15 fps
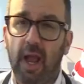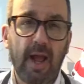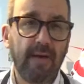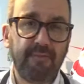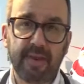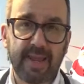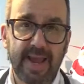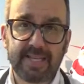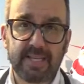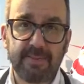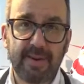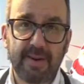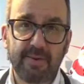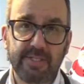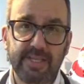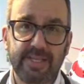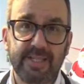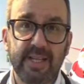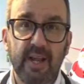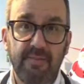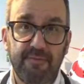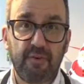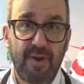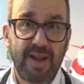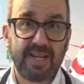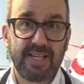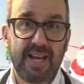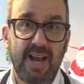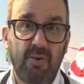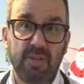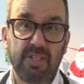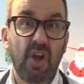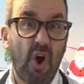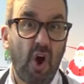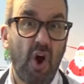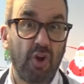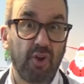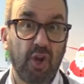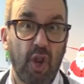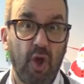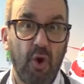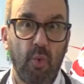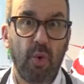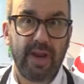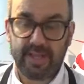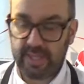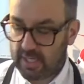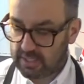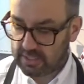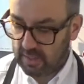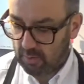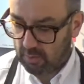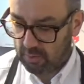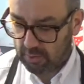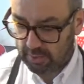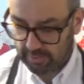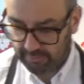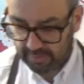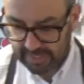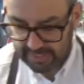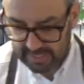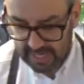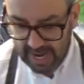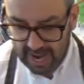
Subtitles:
and forget about it for 8 hours on low in your slow cooker, right?